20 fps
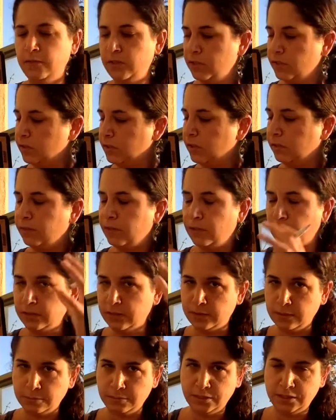vision of it on
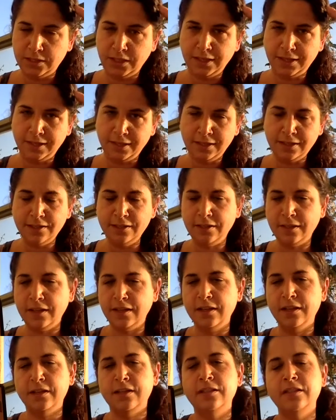someone's head,
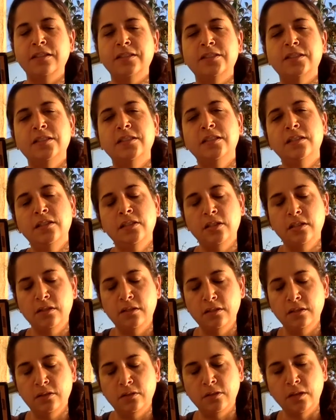that connects to
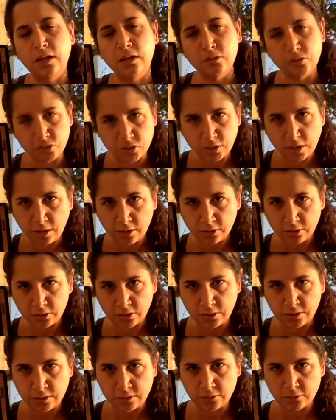the crown
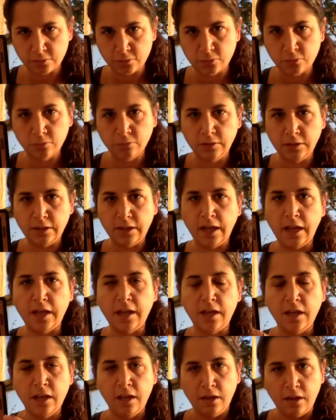chakra. So truly
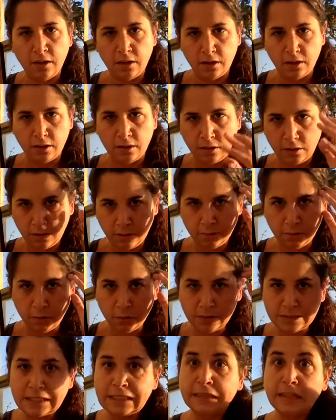that
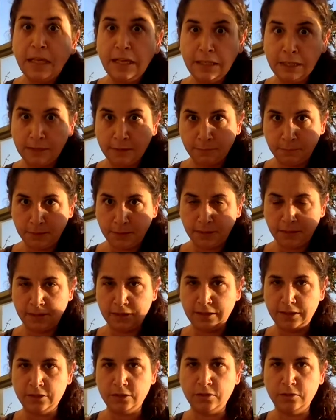invokes enlightenment.
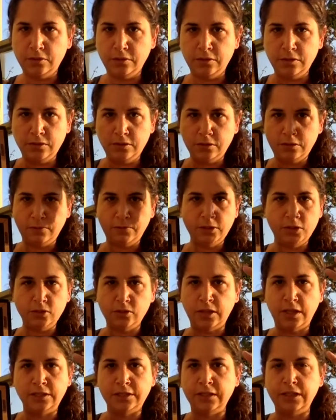And so you can just
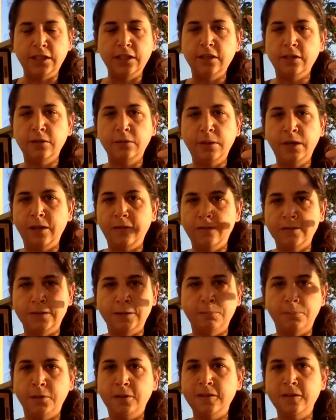visualize it either way. If it's a
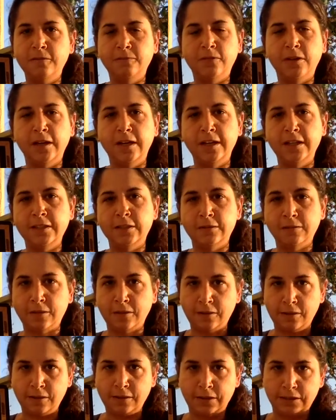bowl of rice
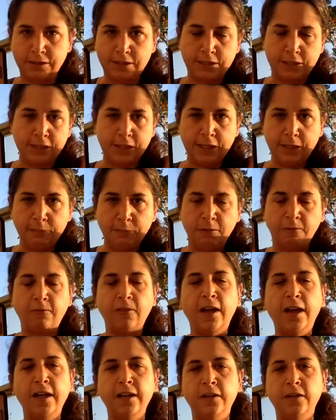with steam or
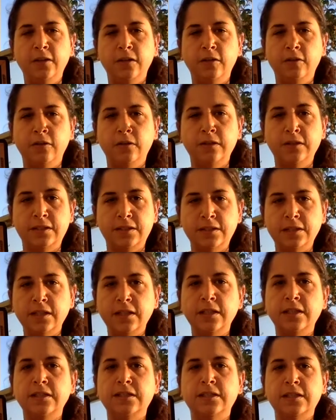fire, or the
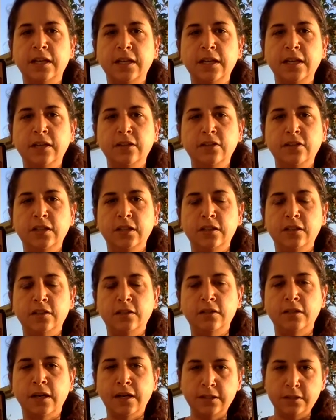sun setting underneath the
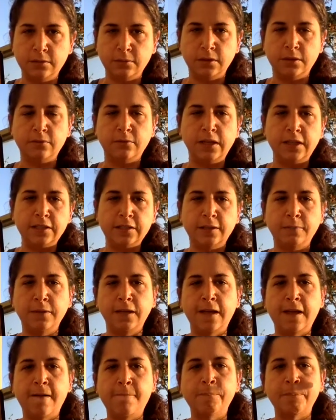horizon with the rays
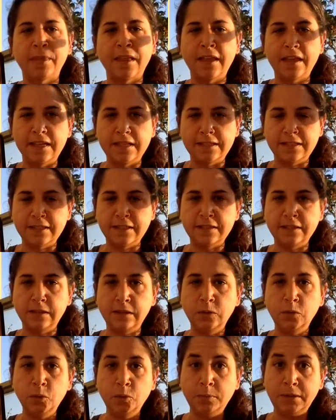coming out, it's this
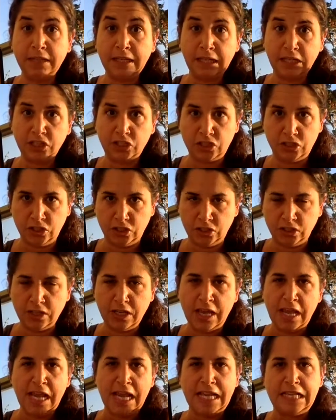illumination.
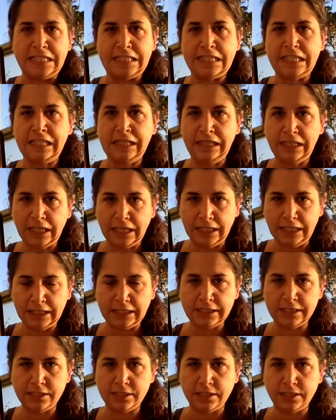It's the
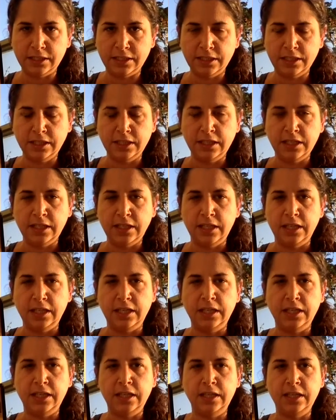light.
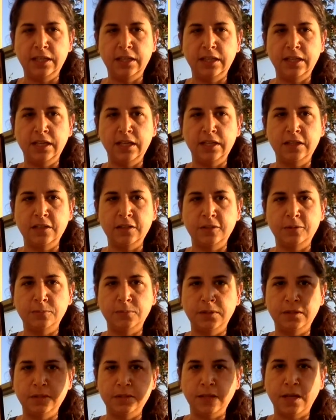And that is
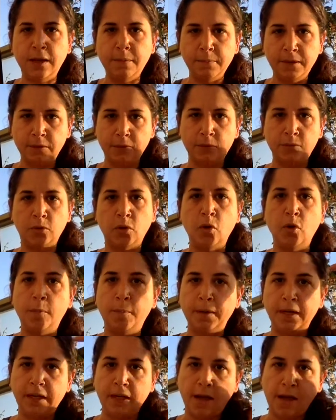what is coming when we're
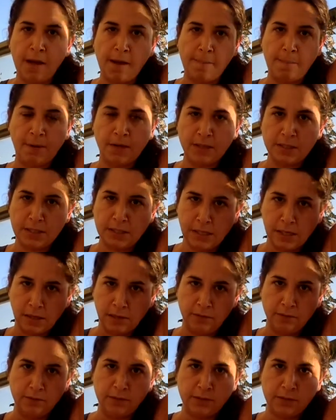opening up
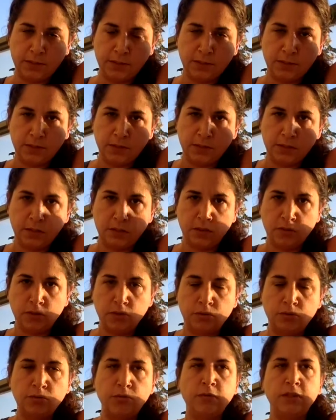ourselves to
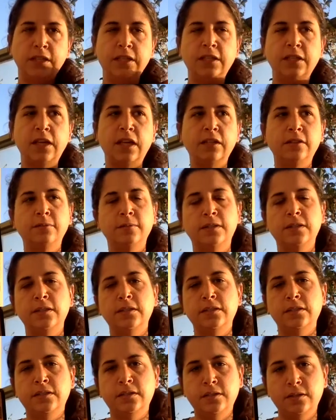truly connect with
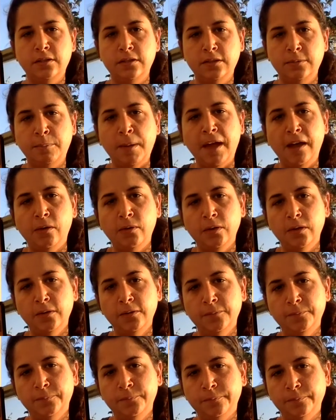this power.
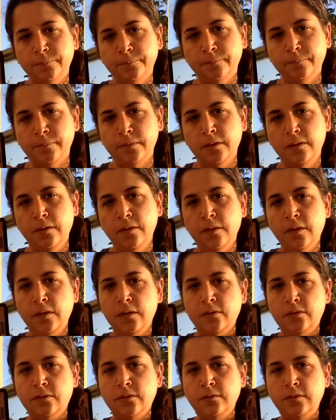
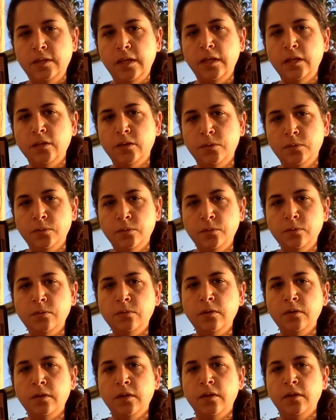So Deku
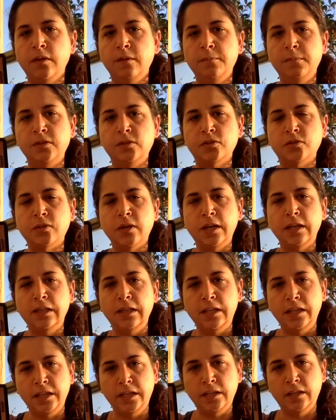means great
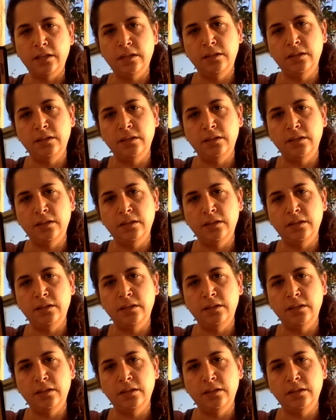light.